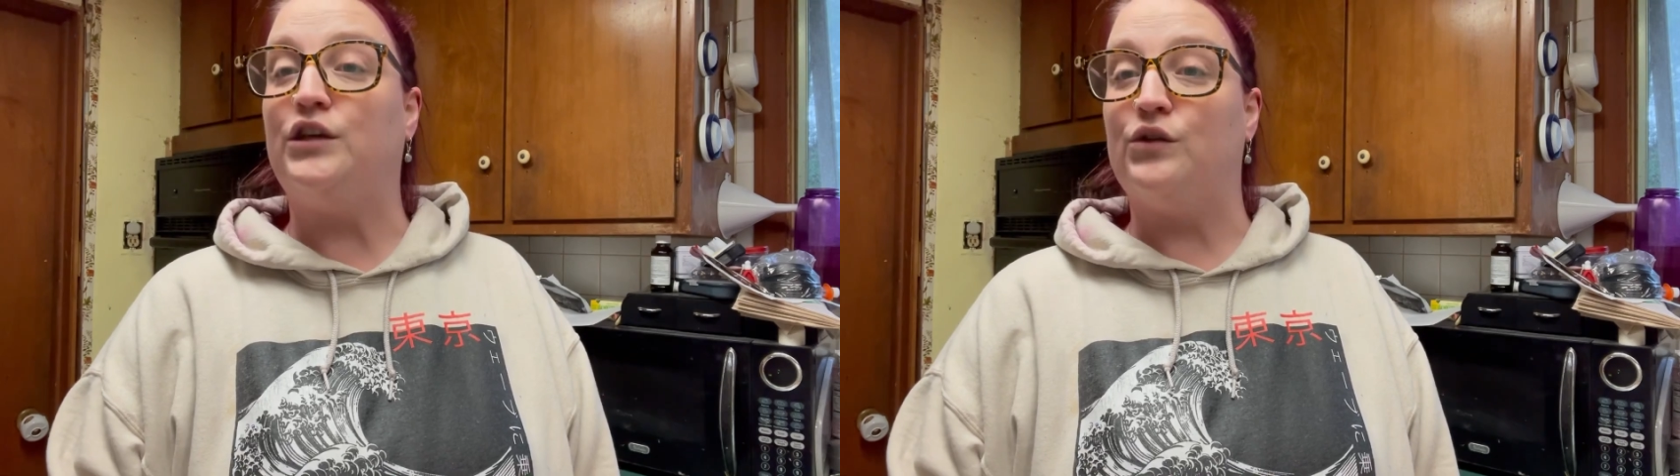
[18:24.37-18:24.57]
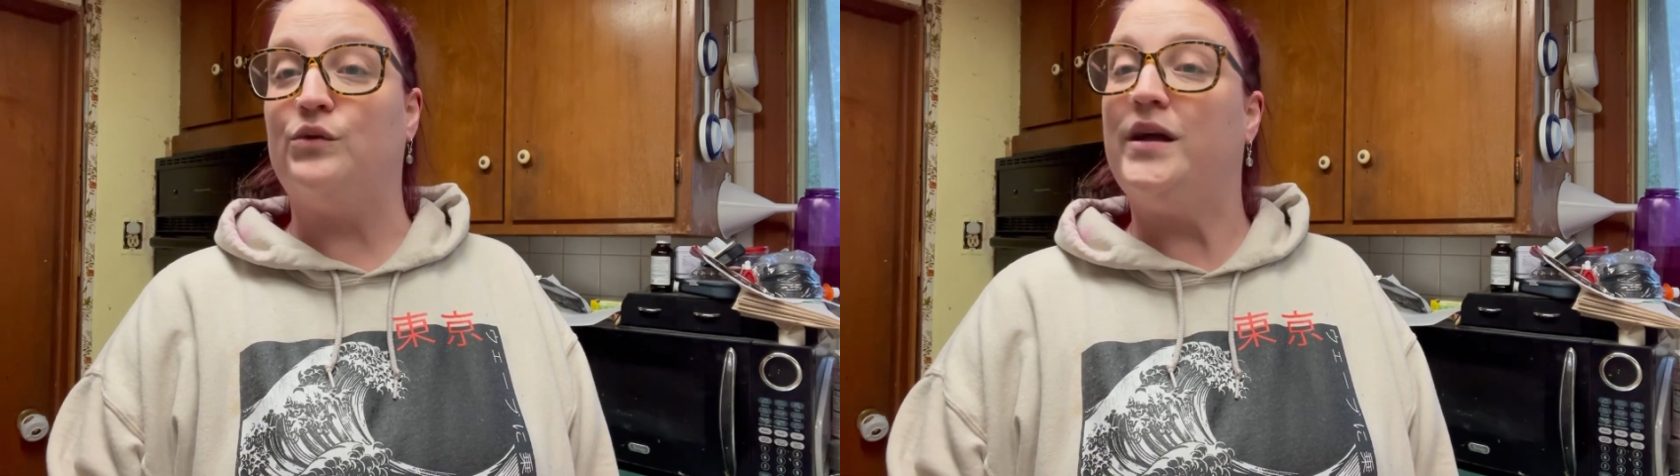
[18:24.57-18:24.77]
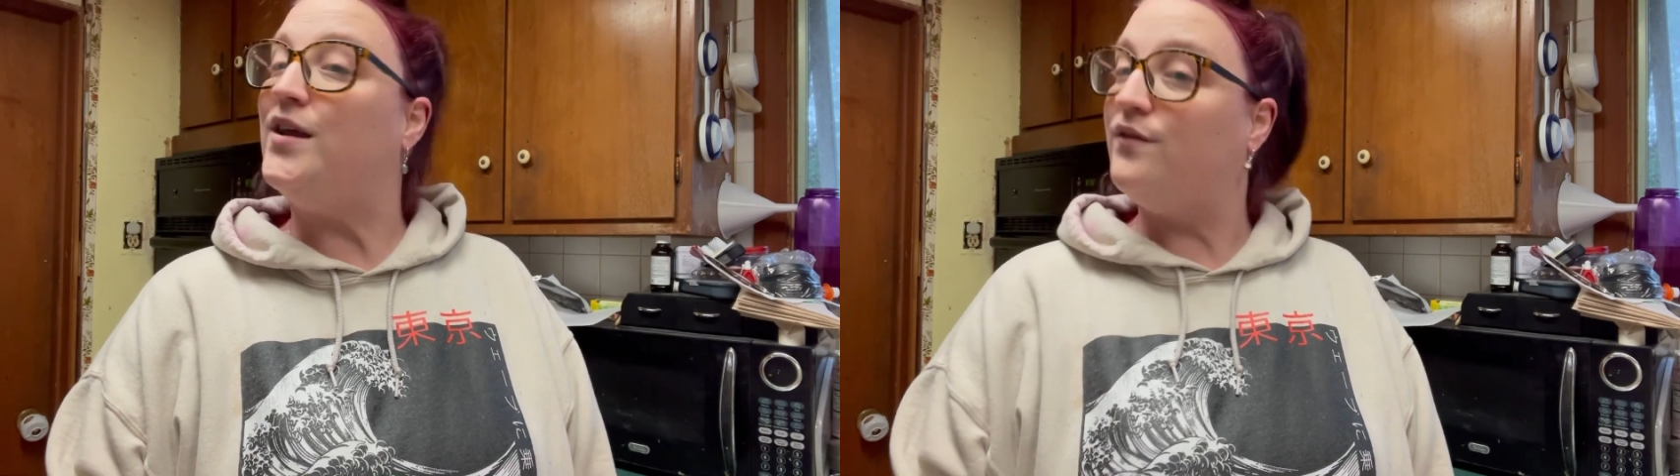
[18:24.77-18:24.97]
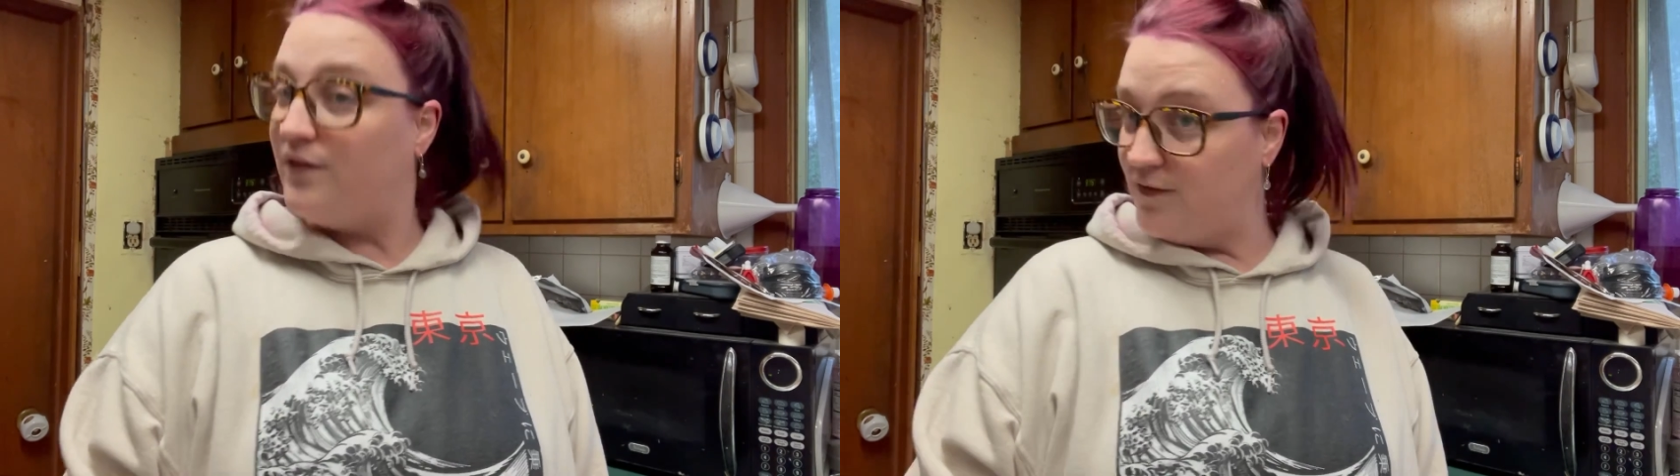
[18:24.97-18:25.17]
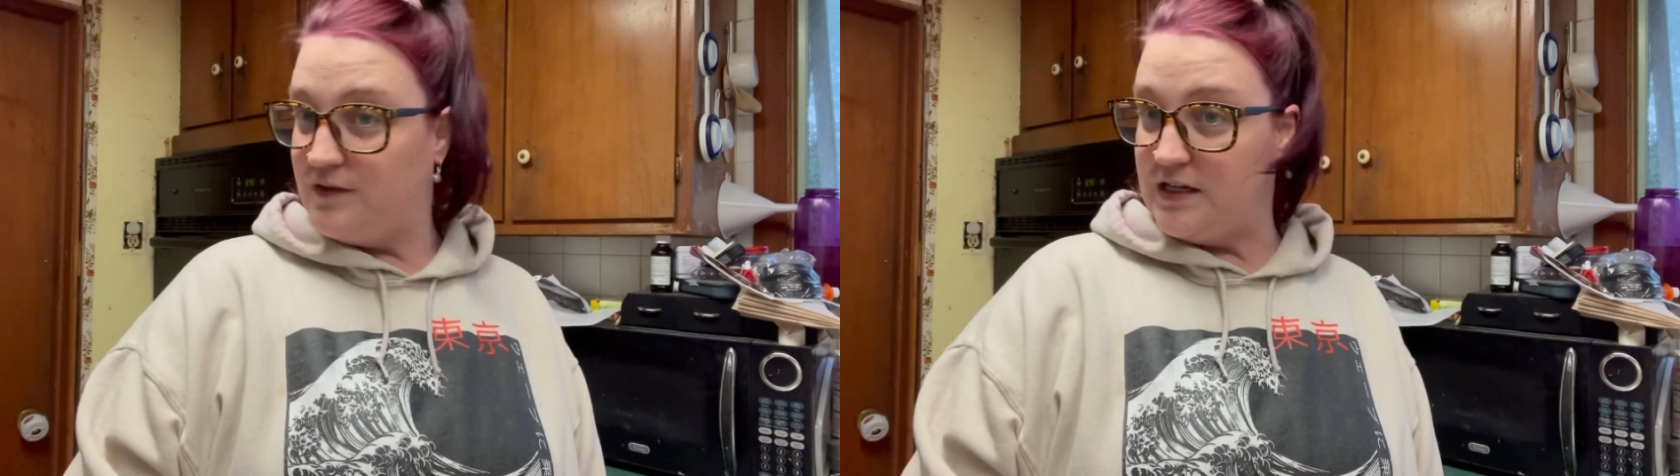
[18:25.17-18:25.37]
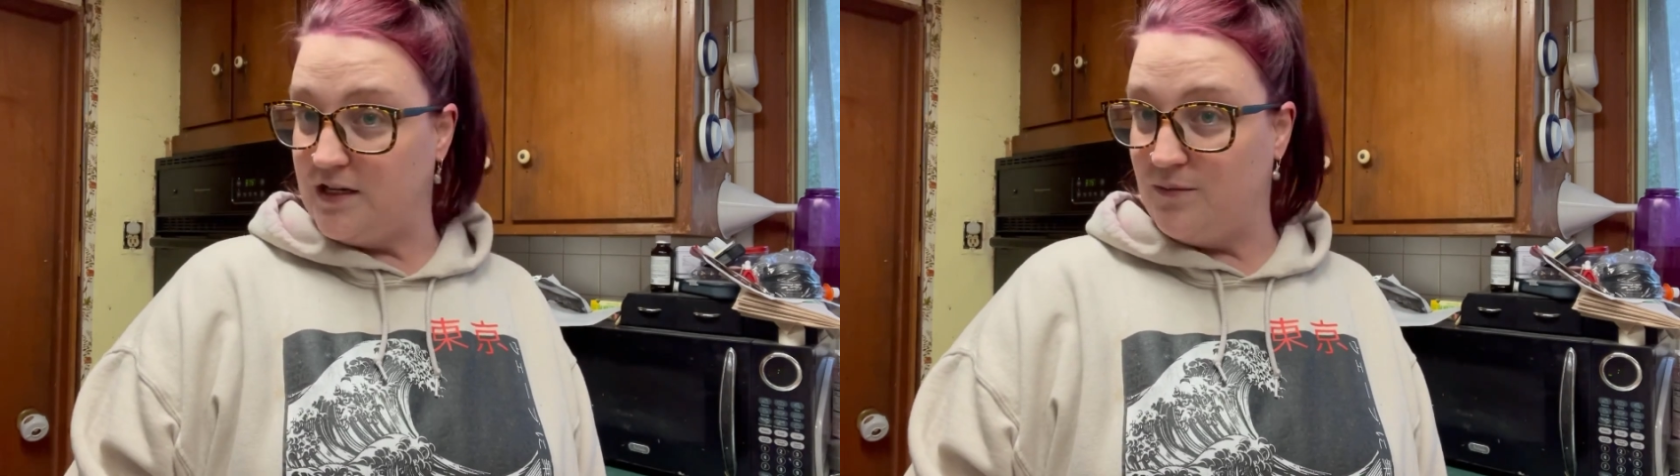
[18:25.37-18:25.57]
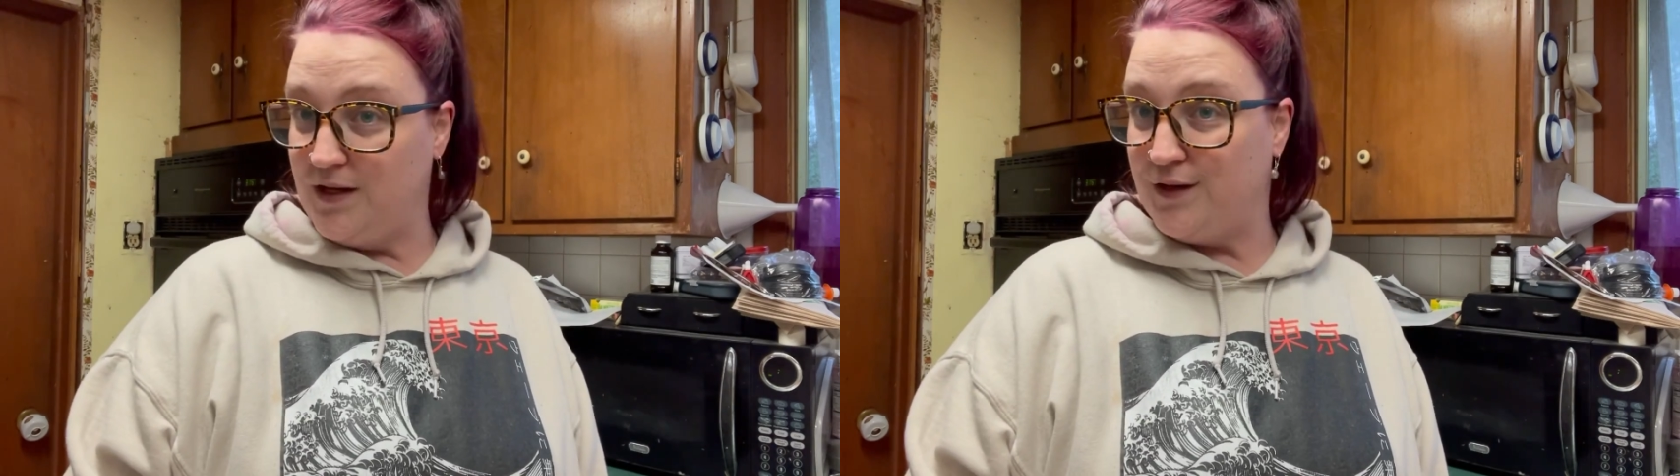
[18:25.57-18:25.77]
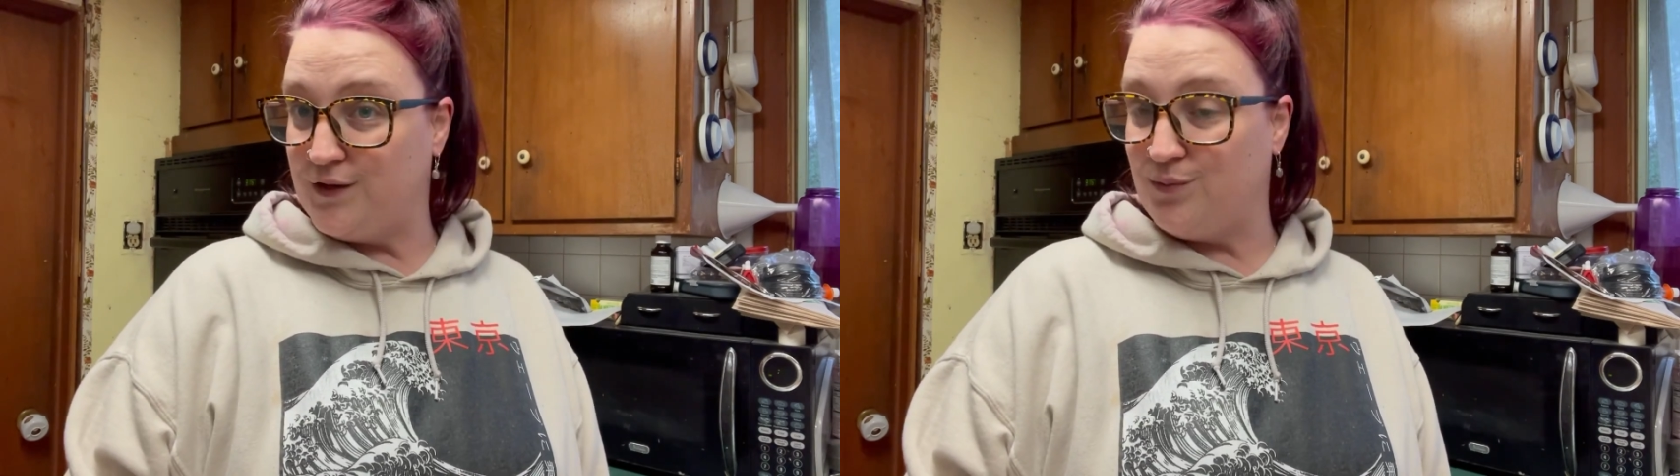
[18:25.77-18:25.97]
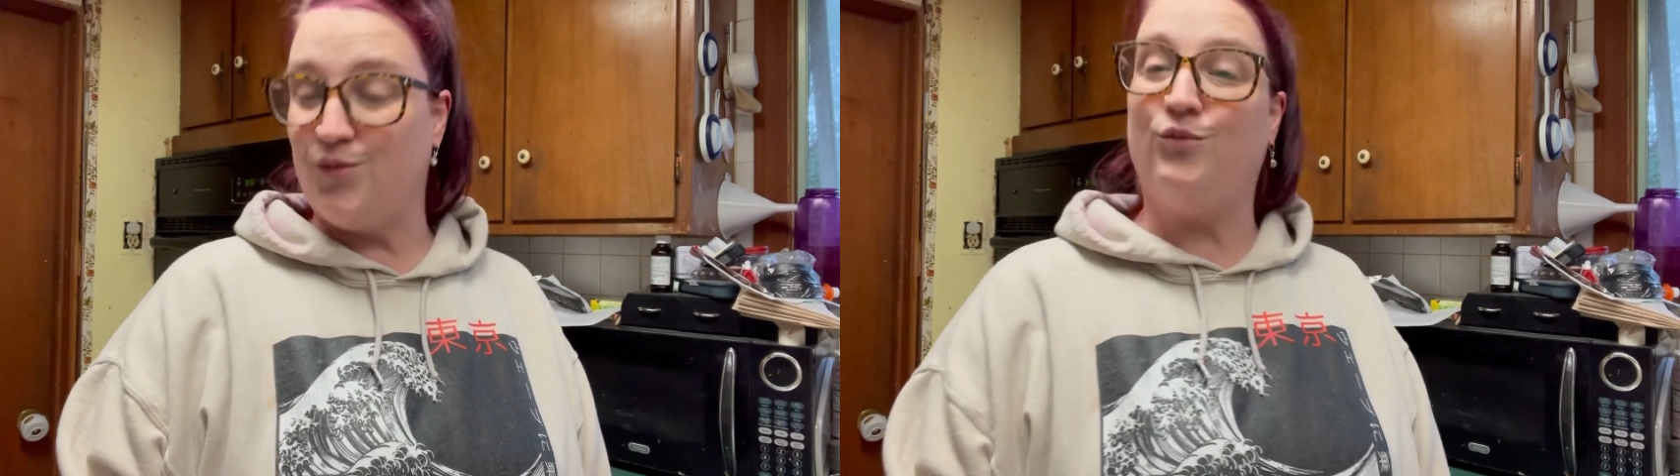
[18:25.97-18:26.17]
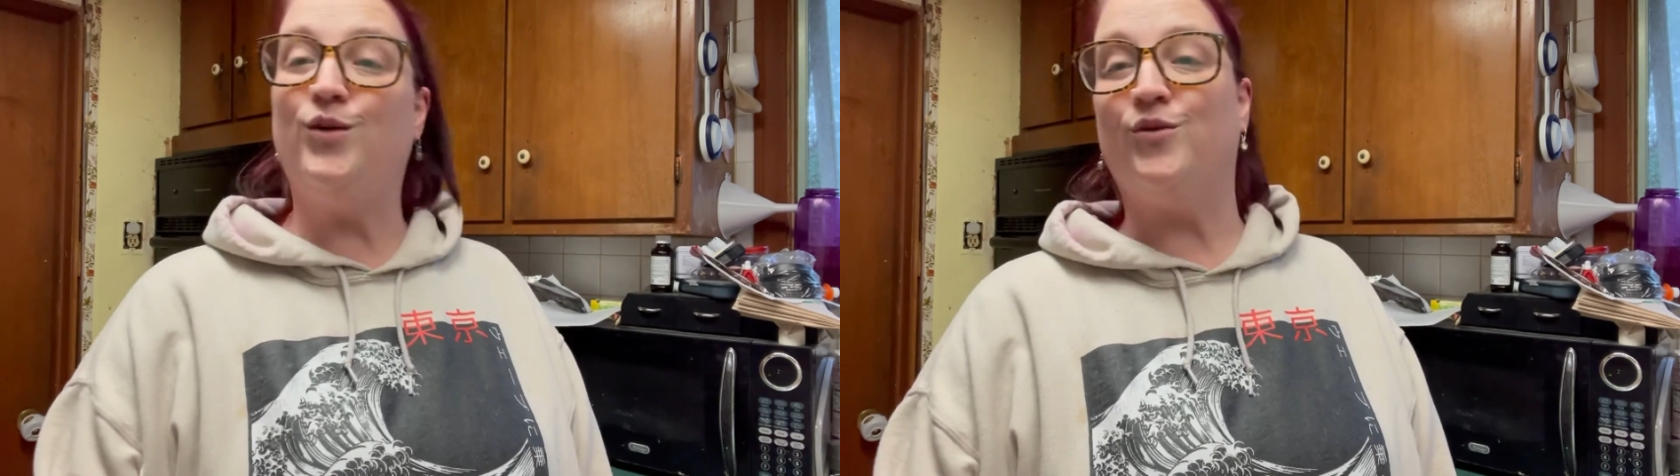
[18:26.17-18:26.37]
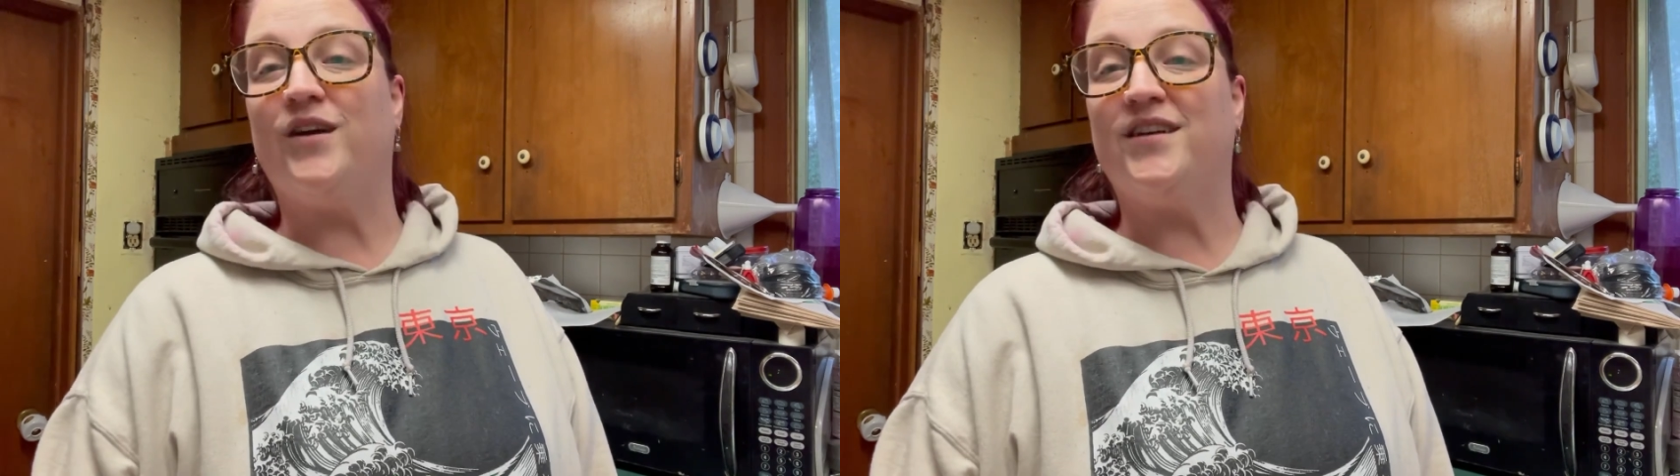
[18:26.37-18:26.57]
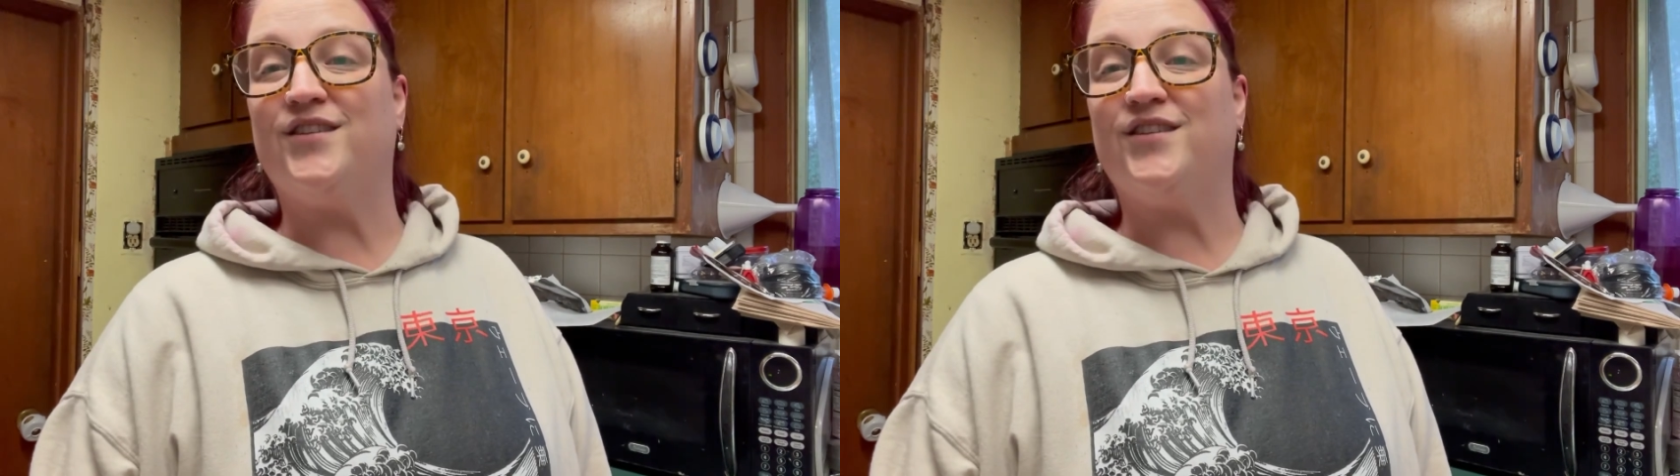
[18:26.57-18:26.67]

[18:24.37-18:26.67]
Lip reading: you in 15 minutes when we will get